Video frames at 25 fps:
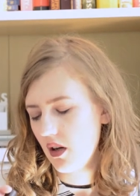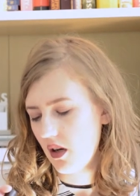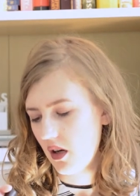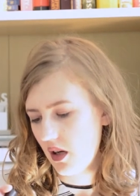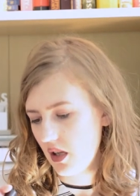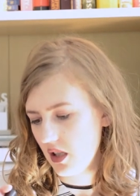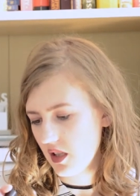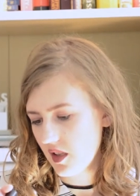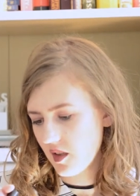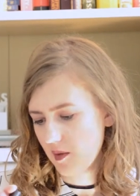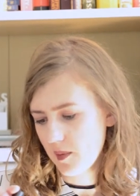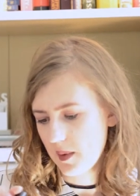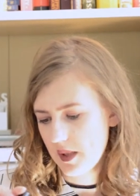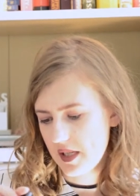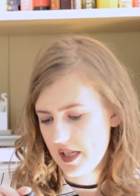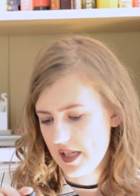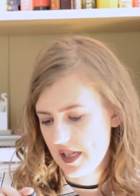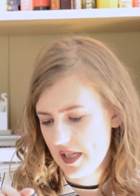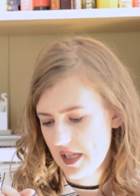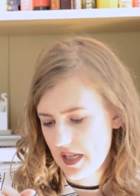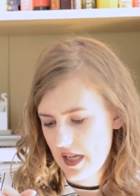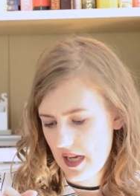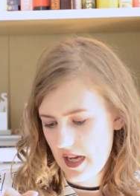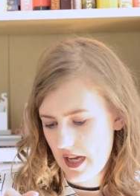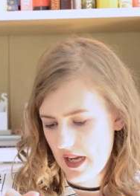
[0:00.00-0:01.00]
Ultimate
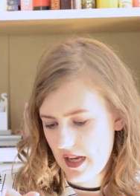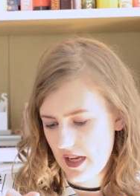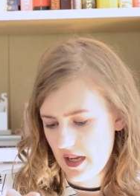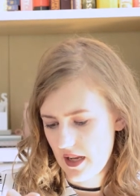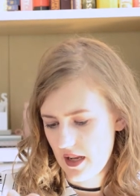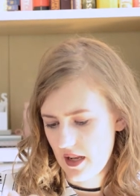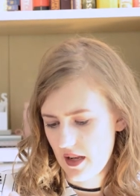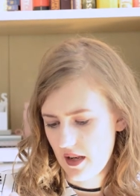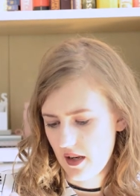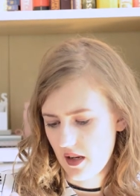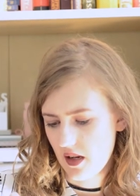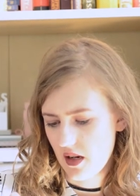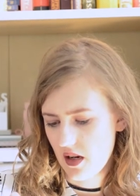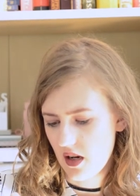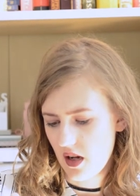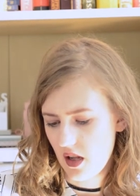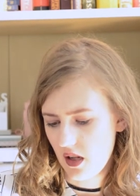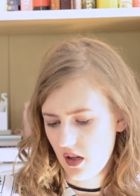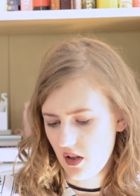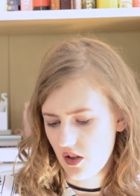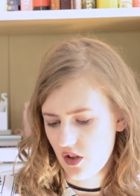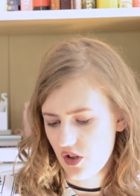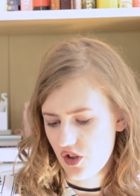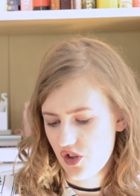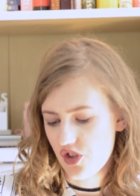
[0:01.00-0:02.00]
Stay in the
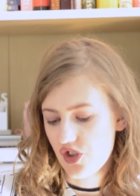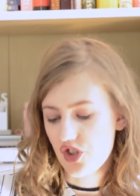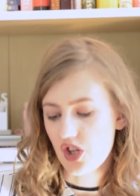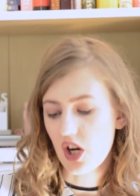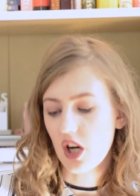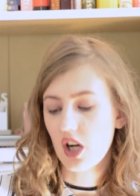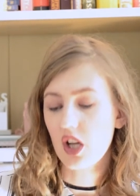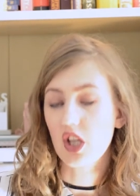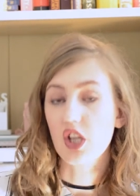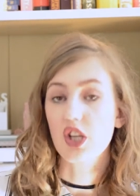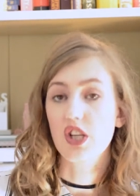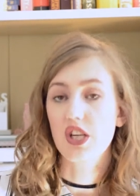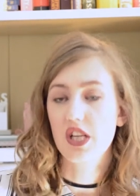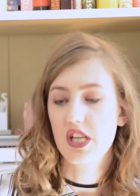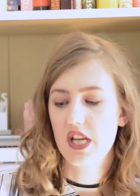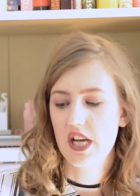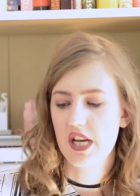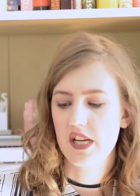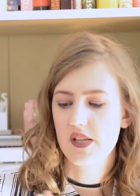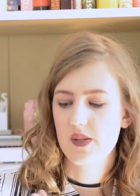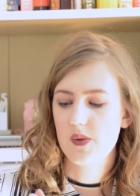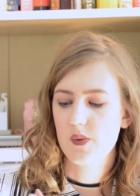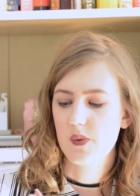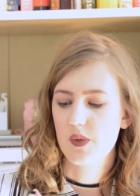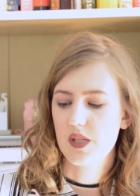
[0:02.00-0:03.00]
color Chocolate
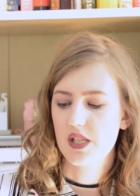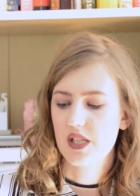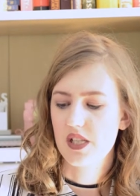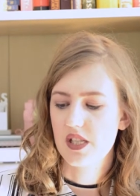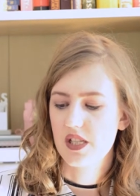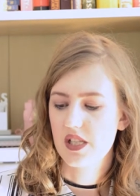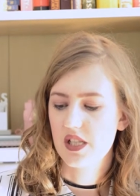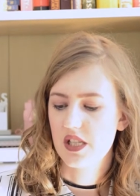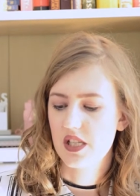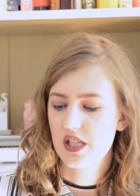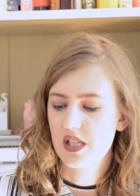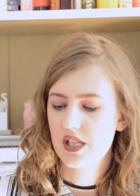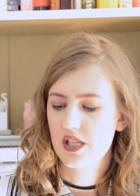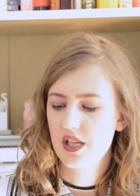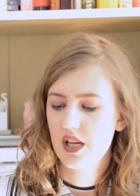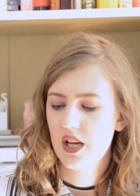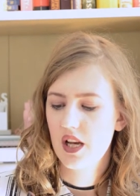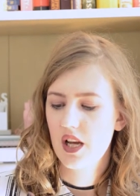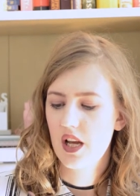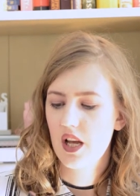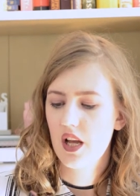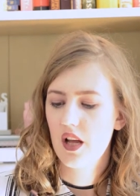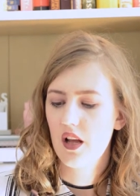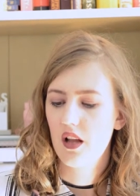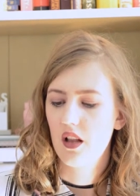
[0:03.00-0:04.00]
Kiss, which is this
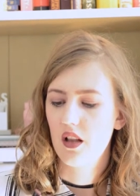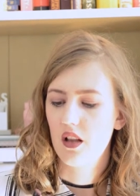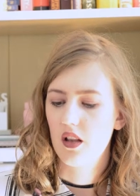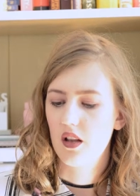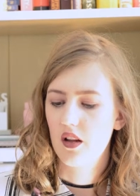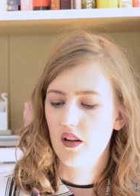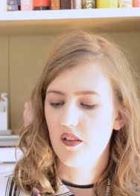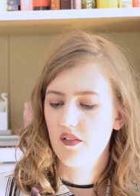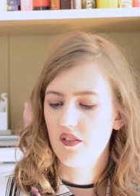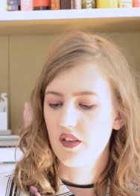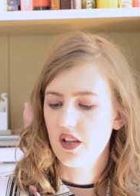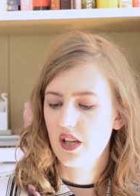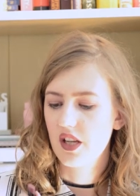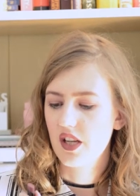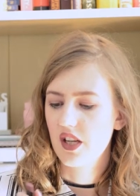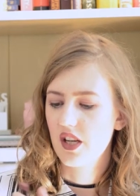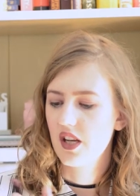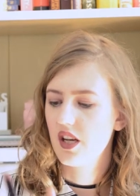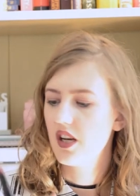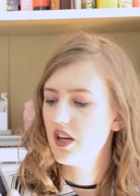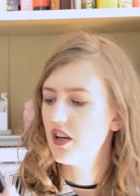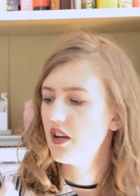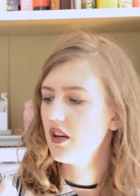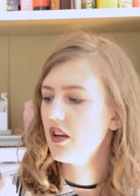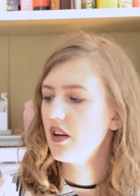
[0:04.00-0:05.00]
lovely